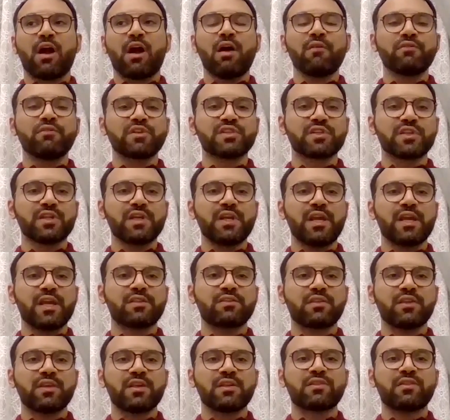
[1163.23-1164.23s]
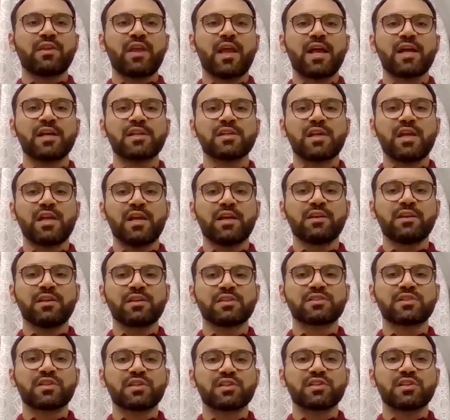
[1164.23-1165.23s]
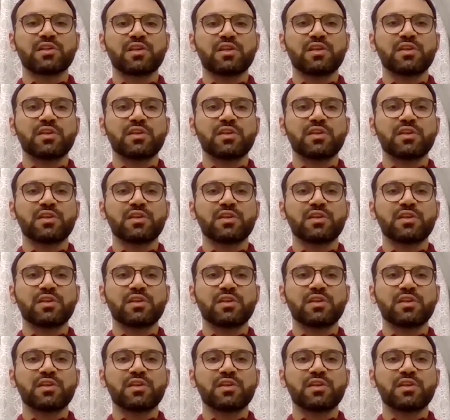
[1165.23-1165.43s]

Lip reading: obviously it is